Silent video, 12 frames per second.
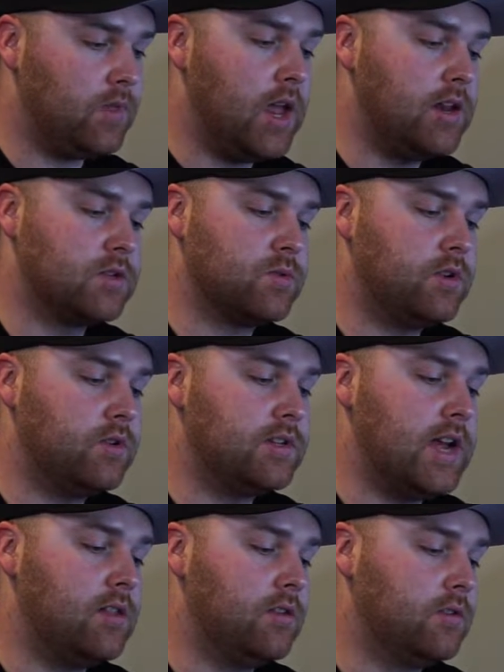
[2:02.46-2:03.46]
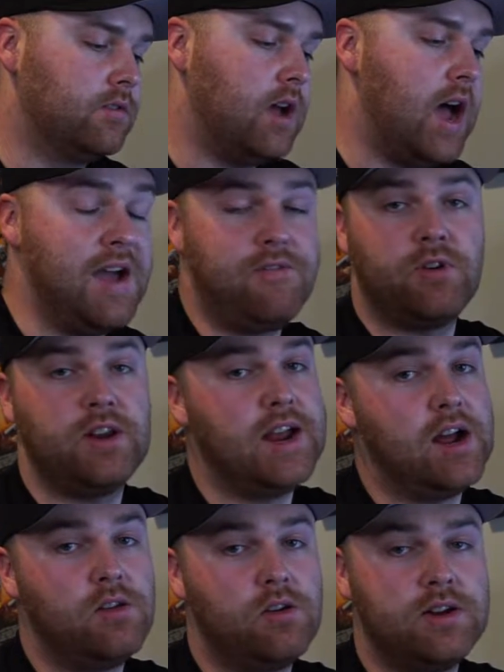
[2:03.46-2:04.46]
and you just want to go to download. I've already
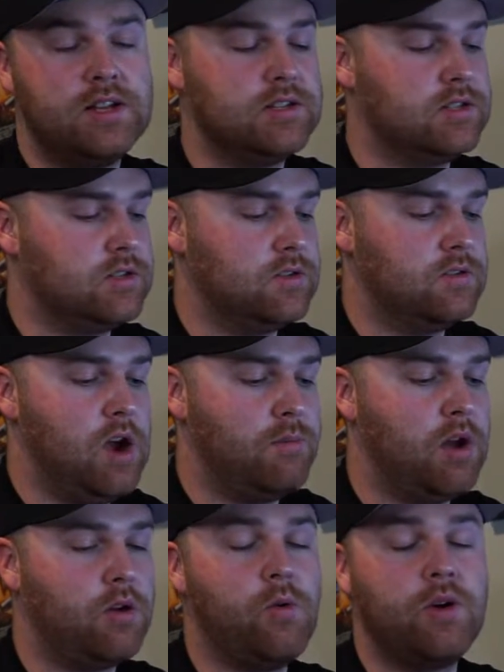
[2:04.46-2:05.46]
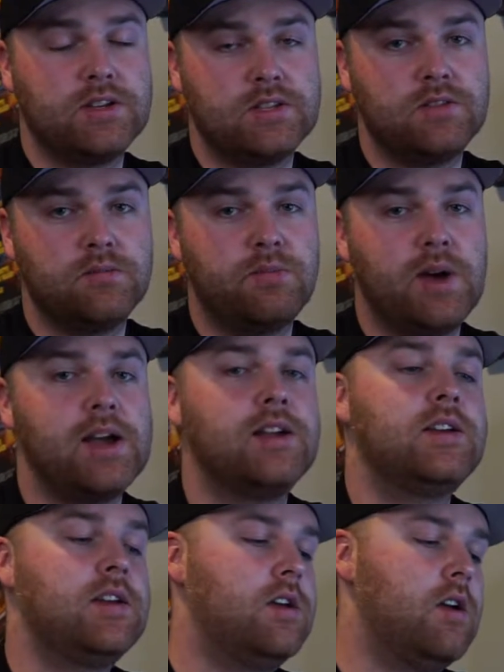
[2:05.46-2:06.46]
downloaded it, so I'm not going to, but
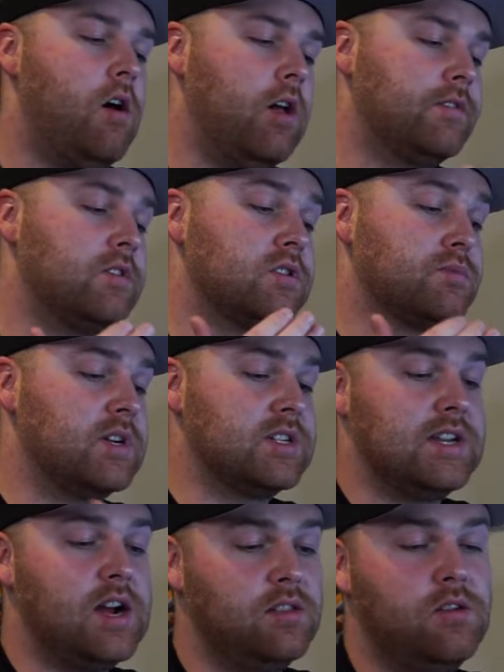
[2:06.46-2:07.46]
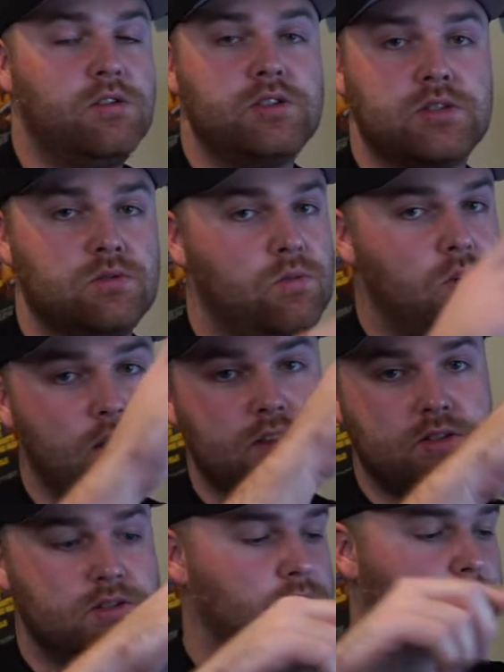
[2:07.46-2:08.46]
all you have to do is press download. Just
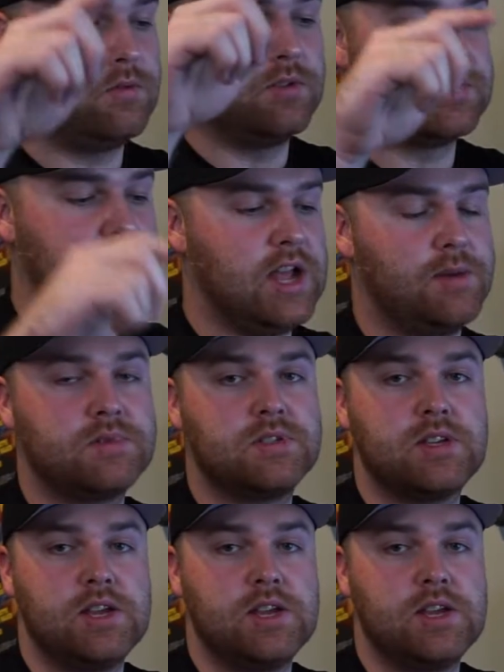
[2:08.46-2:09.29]
see through the steps.